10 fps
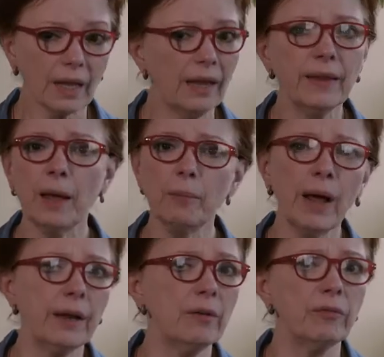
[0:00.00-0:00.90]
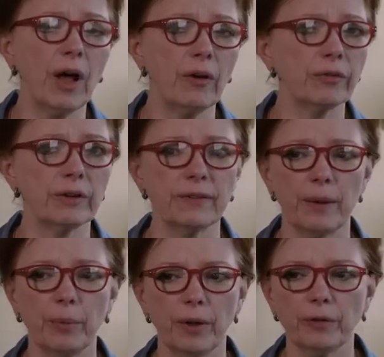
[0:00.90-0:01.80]
And that might involve, for
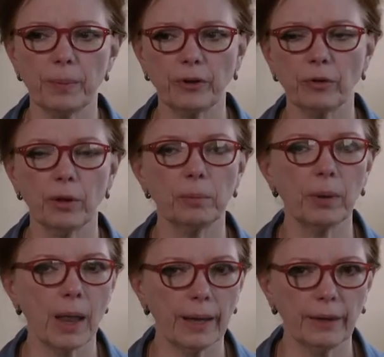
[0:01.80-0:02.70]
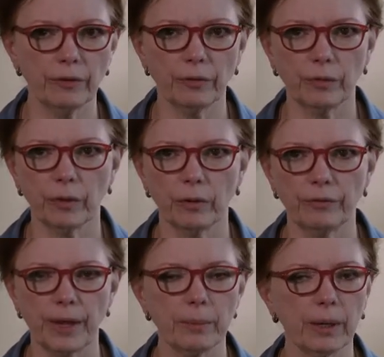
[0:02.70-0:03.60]
example, a special appliance for a
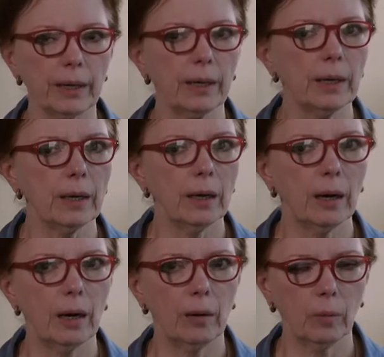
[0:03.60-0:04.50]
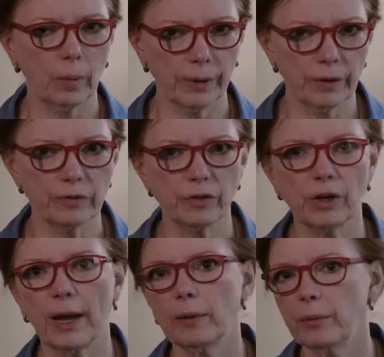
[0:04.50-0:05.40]
family where there's a
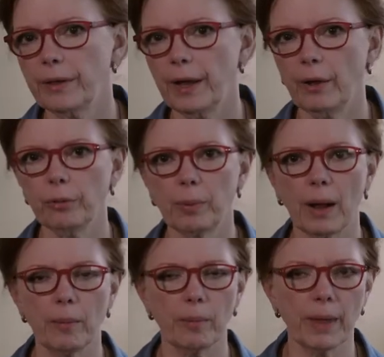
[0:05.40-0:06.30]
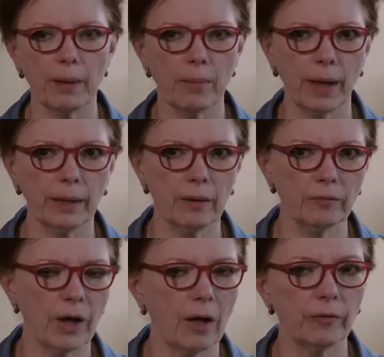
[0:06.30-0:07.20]
child with a health problem. That might
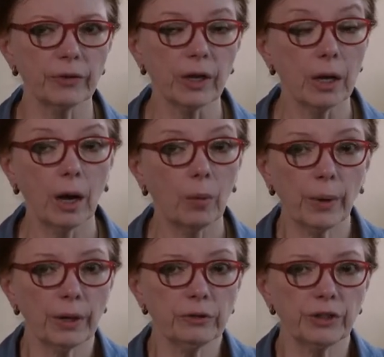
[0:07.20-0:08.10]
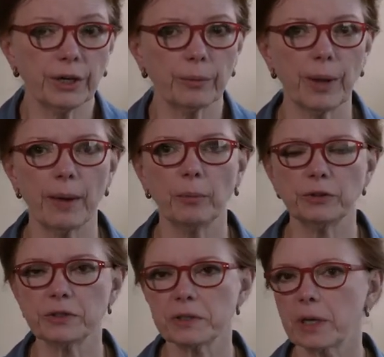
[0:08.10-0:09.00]
involve a wheelchair ramp,
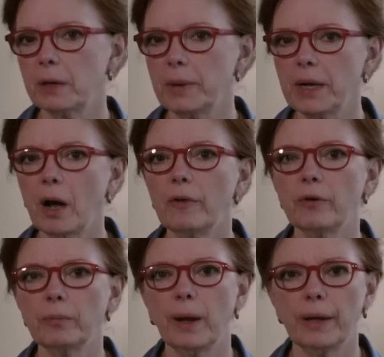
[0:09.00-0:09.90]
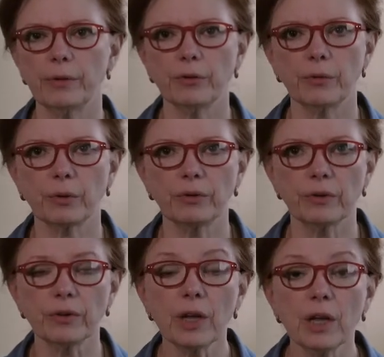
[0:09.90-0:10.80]
which isn't going to be covered by other sources.